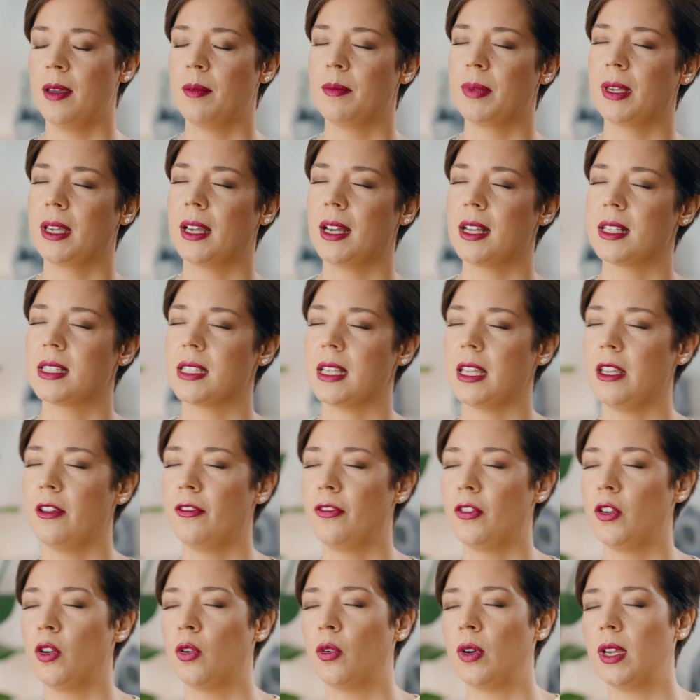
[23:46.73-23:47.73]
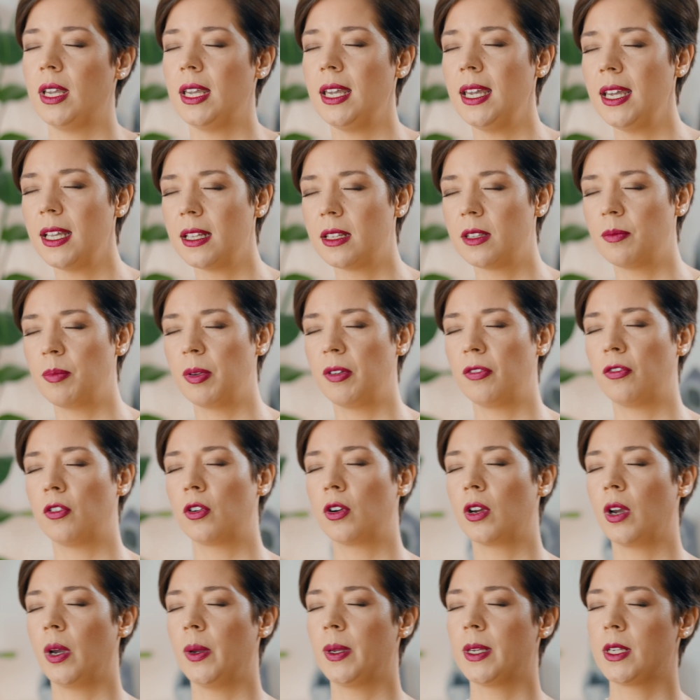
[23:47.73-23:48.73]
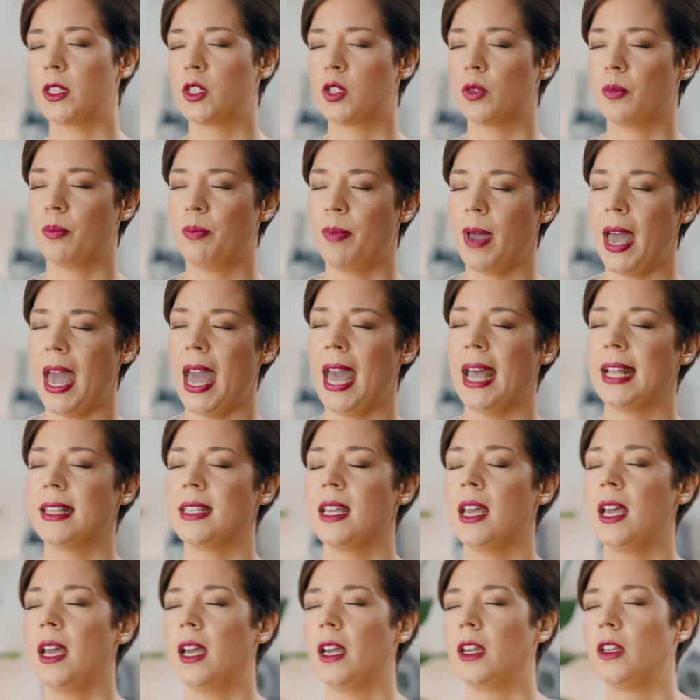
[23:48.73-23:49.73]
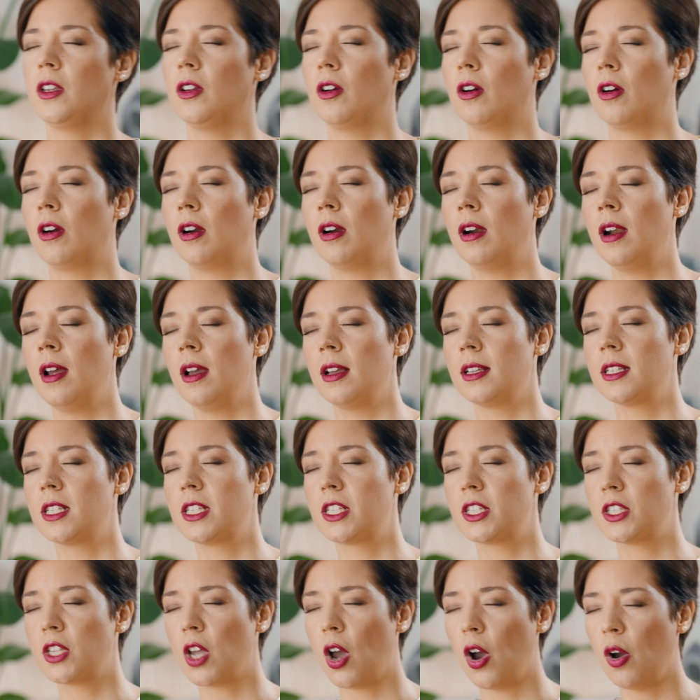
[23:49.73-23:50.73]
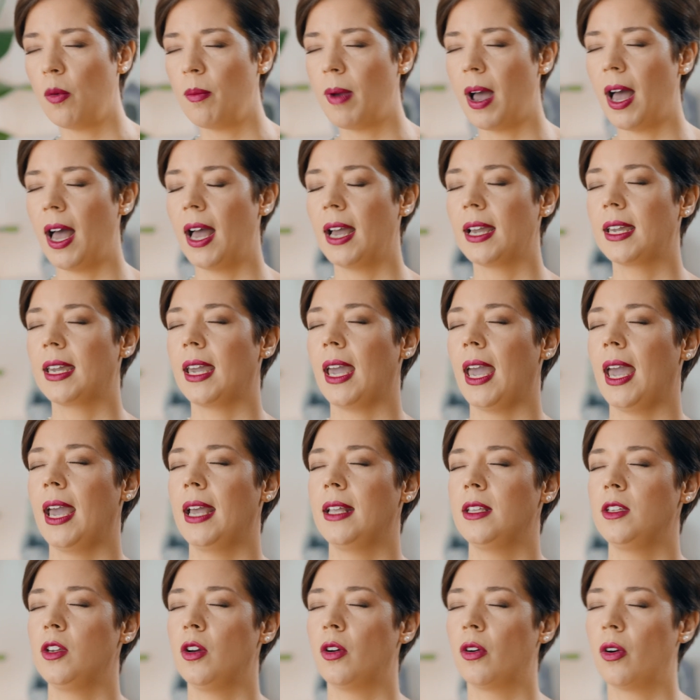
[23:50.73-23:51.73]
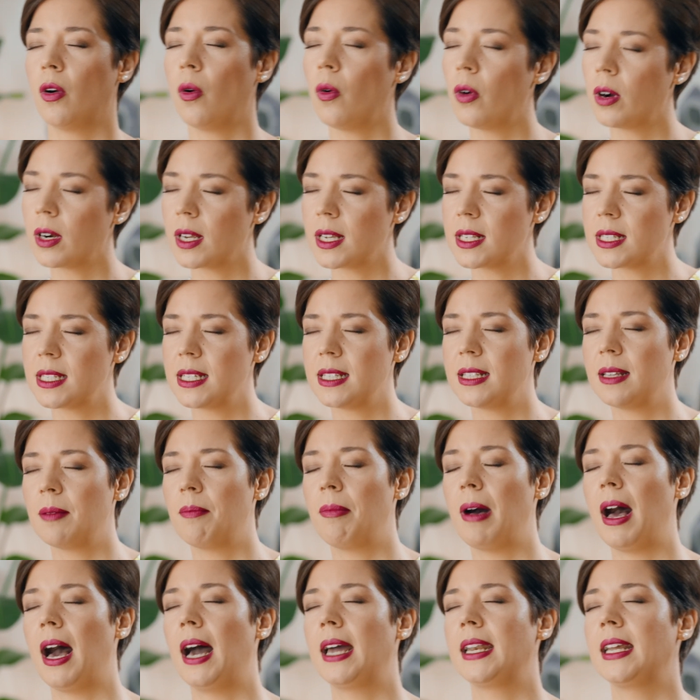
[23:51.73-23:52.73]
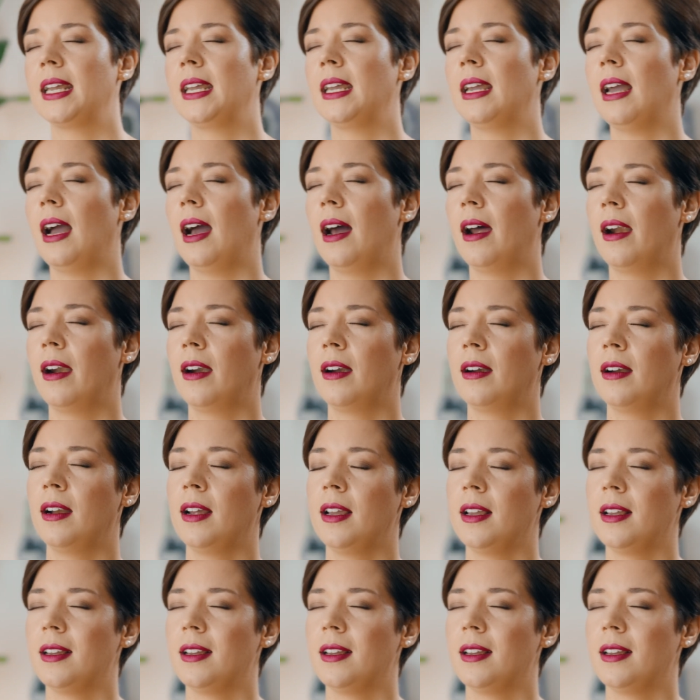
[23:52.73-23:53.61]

Because if you eat before going to bed, your stomach and your organs in the body are